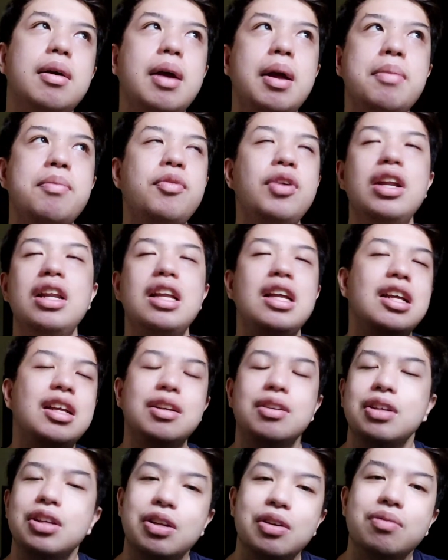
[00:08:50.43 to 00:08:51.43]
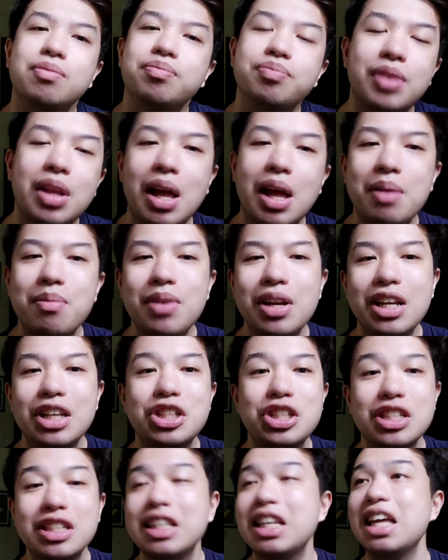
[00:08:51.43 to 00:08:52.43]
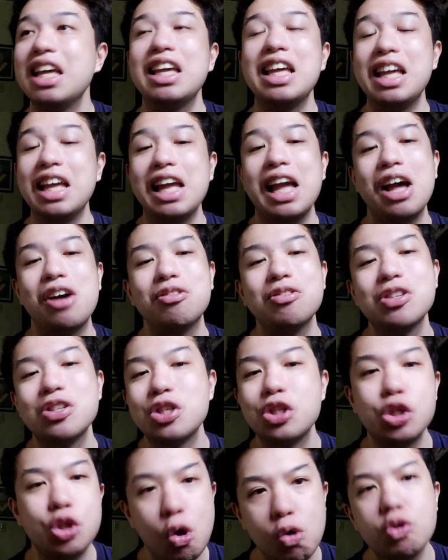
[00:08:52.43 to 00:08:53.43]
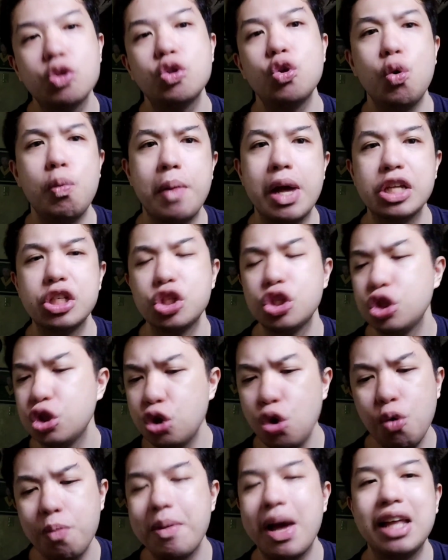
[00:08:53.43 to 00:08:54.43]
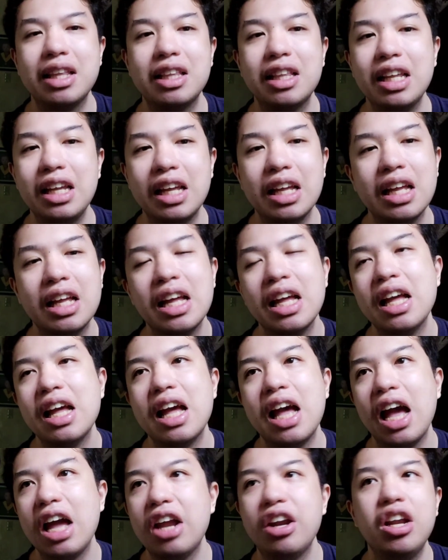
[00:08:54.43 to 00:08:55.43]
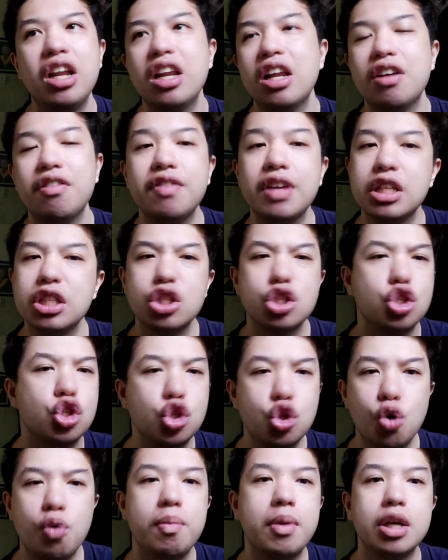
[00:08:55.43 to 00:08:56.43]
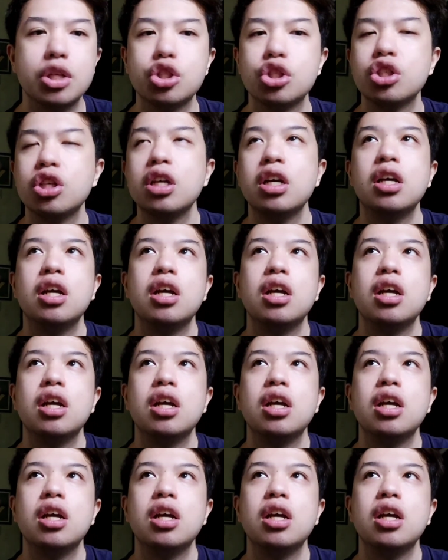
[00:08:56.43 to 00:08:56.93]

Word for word: I'm really, you know, I'm really just geeking out so so much, so badly. I really love it so much.